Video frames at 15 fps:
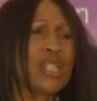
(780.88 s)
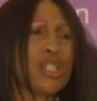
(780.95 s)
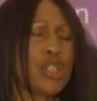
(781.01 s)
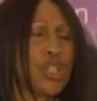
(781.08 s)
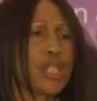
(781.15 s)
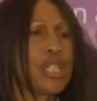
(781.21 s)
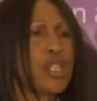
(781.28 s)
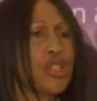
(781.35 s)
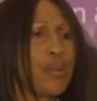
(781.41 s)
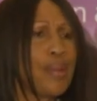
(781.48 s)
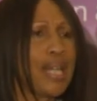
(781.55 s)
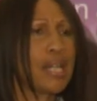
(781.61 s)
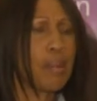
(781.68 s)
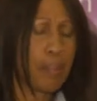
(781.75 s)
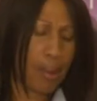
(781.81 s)
I don't
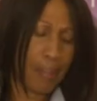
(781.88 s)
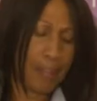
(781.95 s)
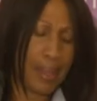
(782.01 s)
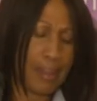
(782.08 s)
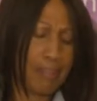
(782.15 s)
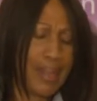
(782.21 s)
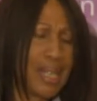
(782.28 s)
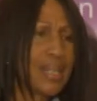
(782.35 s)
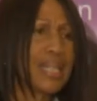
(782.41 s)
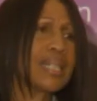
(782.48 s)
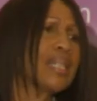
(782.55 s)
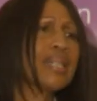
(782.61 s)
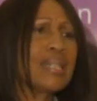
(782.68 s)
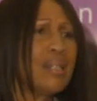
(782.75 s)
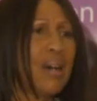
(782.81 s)
want to say this is
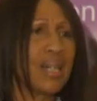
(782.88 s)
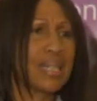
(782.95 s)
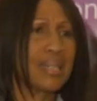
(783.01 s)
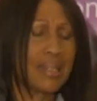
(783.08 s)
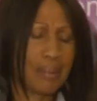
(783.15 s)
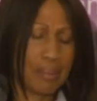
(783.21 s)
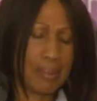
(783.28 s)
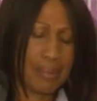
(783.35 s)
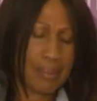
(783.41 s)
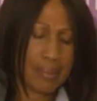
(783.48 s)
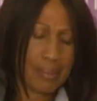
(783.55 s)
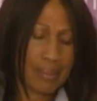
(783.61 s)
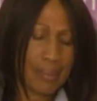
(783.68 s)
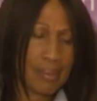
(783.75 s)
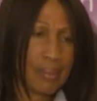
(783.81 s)
just a Jamaica
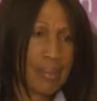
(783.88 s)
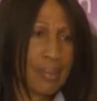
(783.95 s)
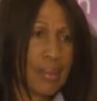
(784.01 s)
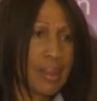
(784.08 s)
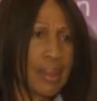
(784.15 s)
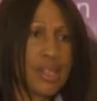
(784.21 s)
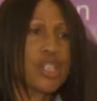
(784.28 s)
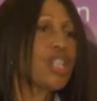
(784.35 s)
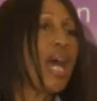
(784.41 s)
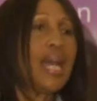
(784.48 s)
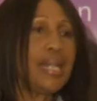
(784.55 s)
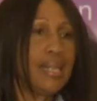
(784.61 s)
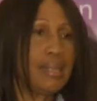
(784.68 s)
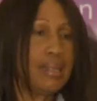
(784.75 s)
problem, because it is not.